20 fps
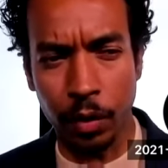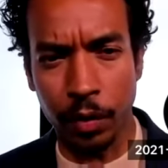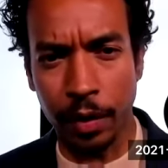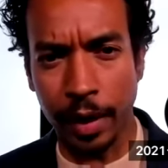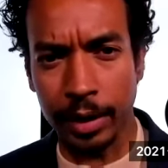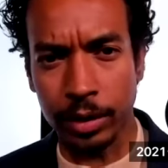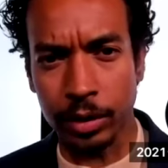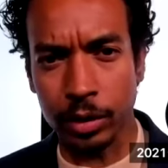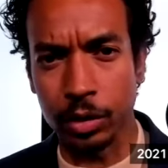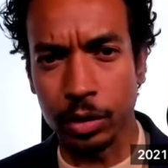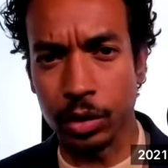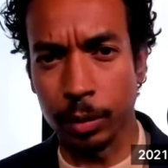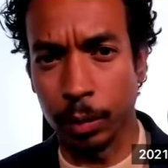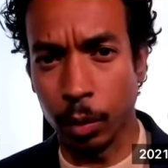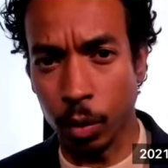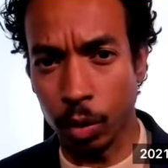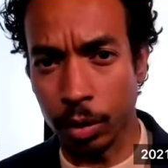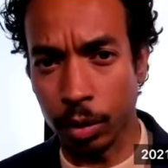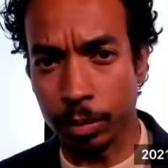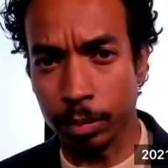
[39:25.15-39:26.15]
that to
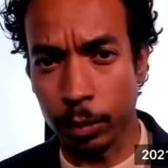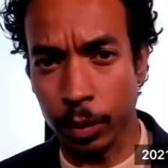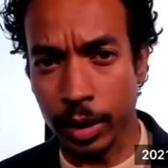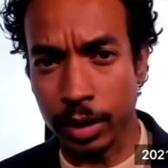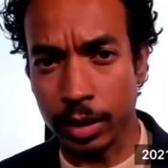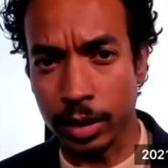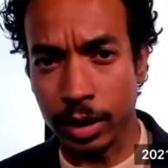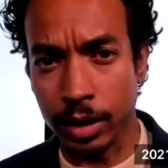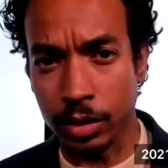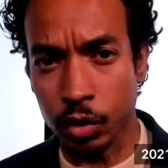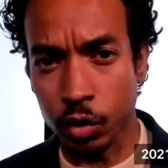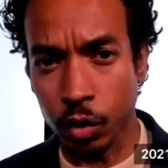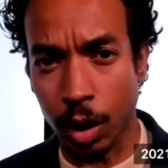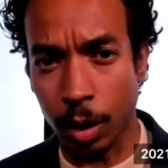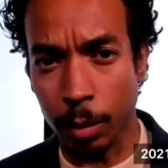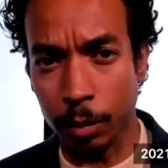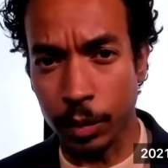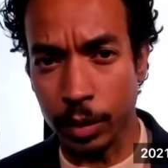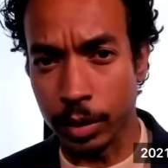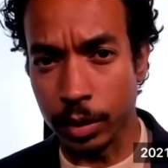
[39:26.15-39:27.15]
support President
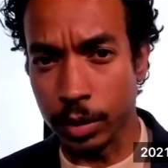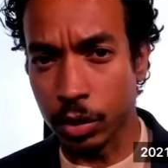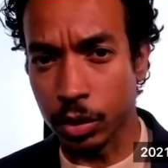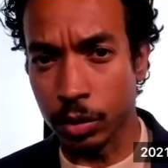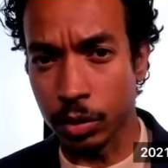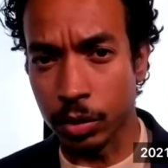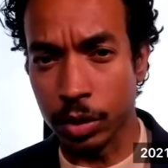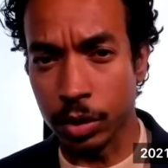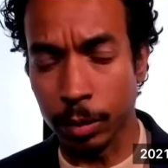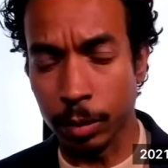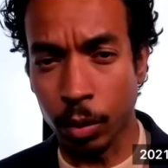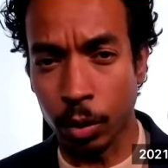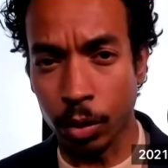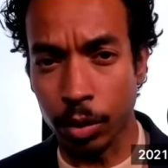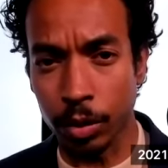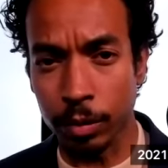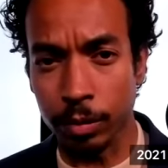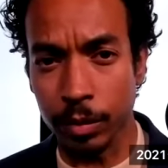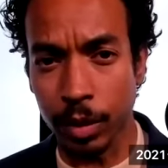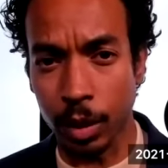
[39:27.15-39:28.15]
Trump is to support